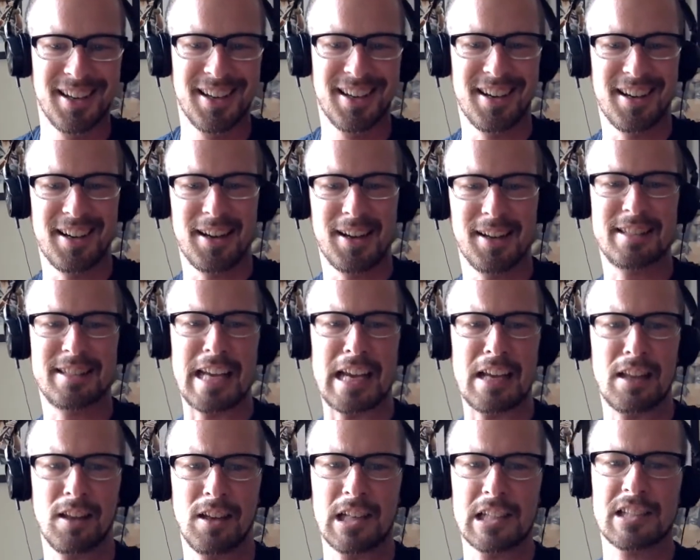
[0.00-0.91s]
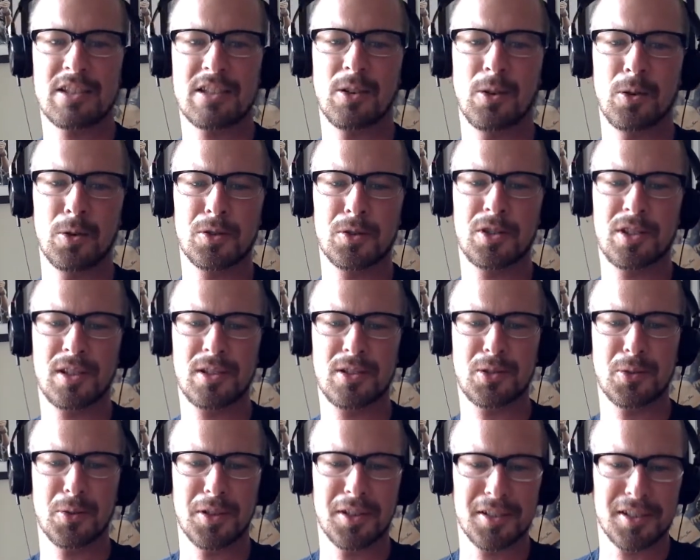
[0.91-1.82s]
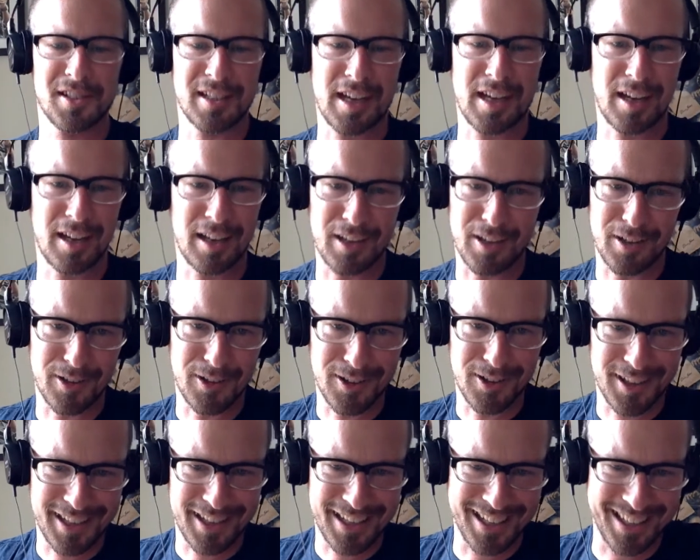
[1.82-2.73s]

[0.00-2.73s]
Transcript: De La Soul sort of style.